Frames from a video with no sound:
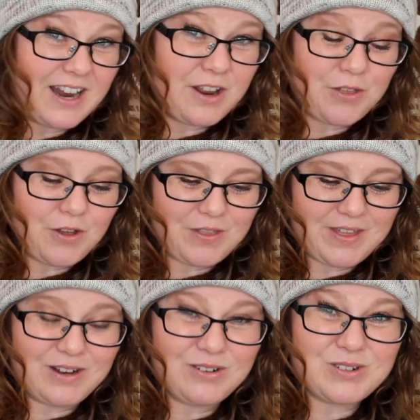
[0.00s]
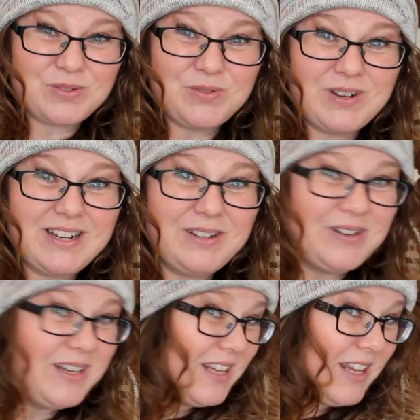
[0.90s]
I thought they looked really,
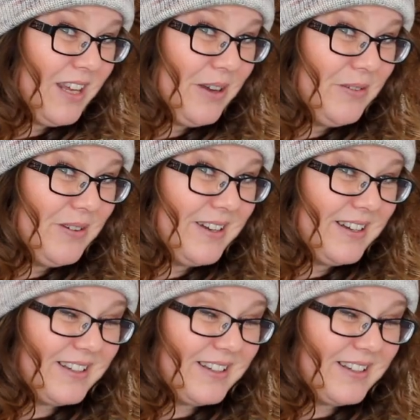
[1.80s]
really cute.